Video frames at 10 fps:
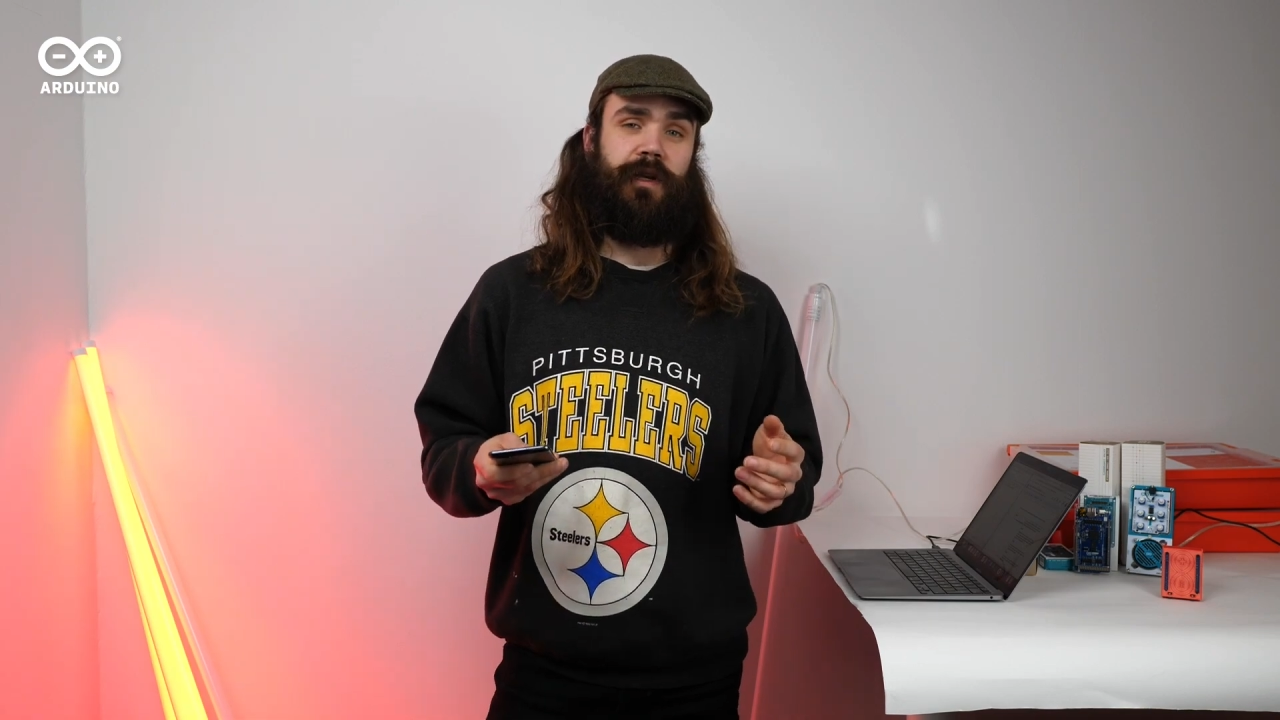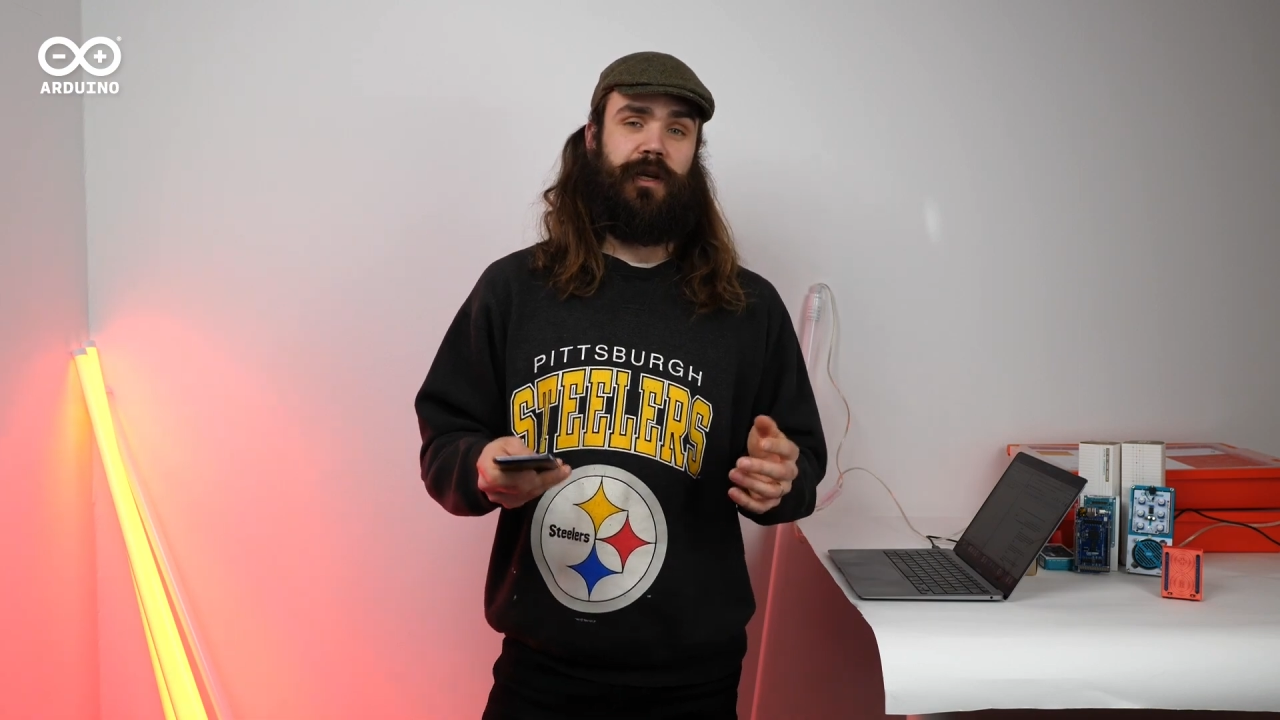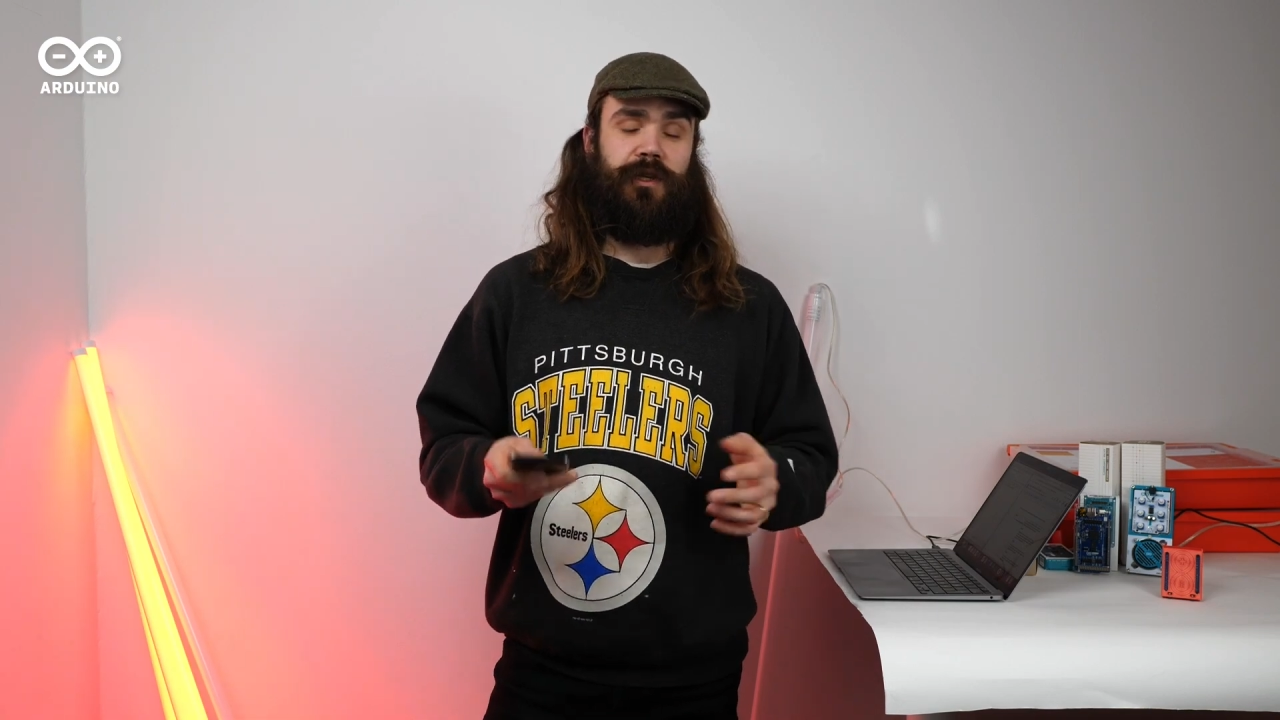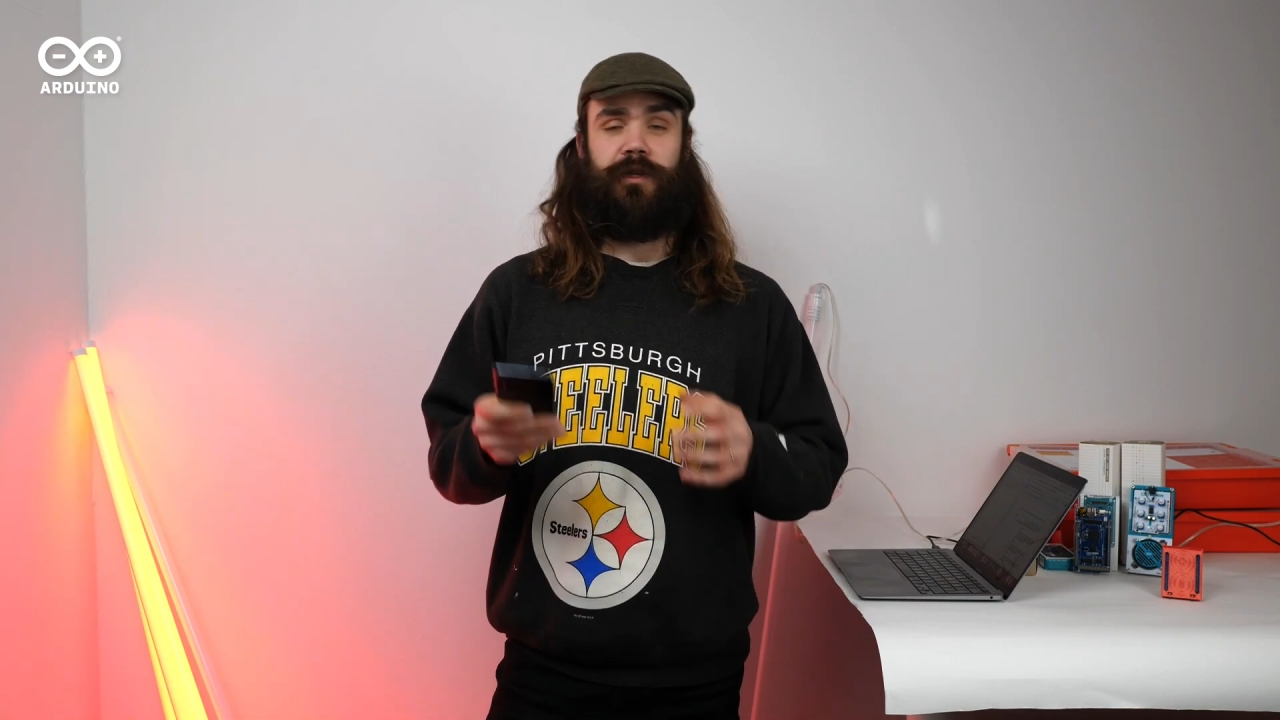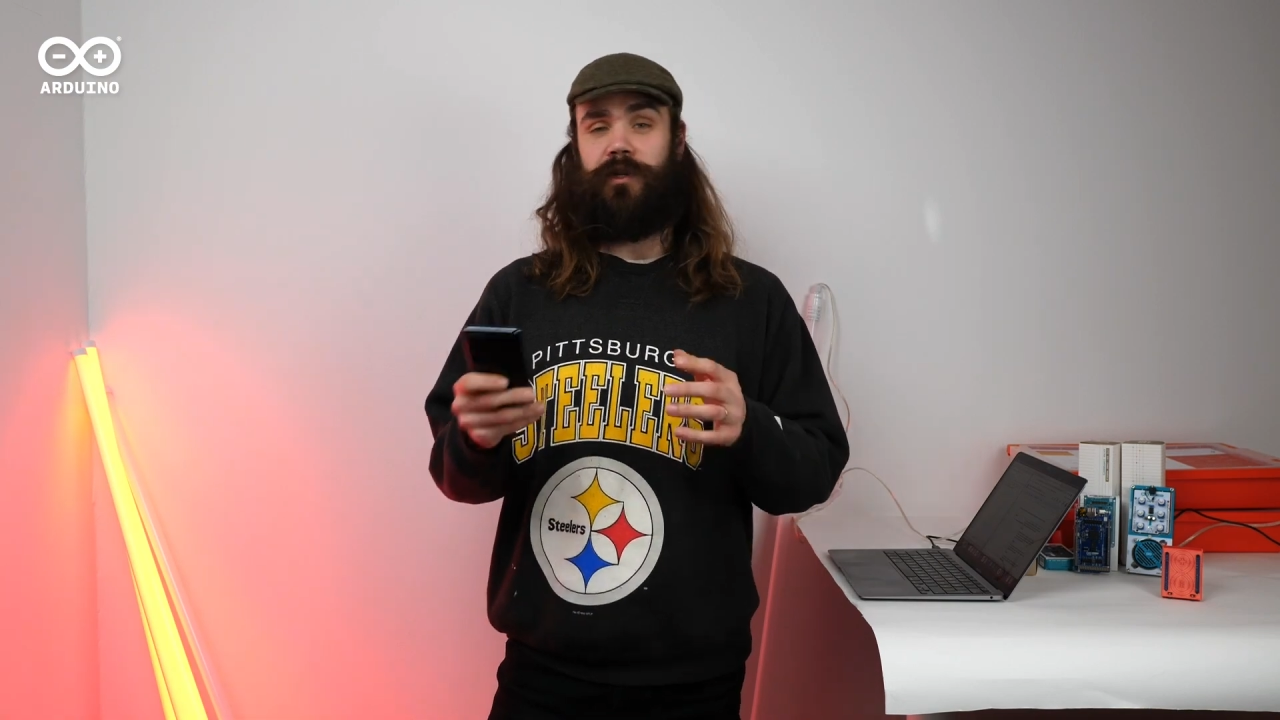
can actually